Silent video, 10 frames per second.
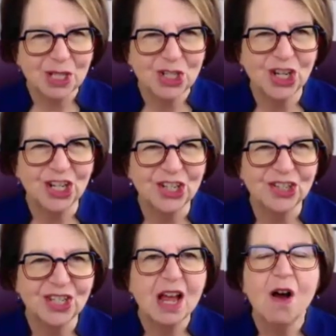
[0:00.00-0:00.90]

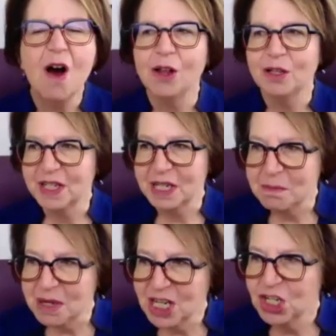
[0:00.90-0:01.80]
chairs, all of the
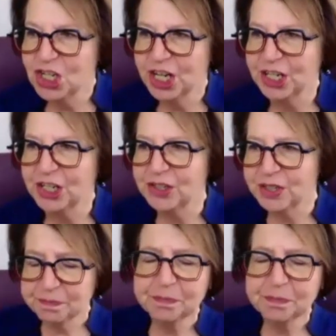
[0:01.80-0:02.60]
committee chairs.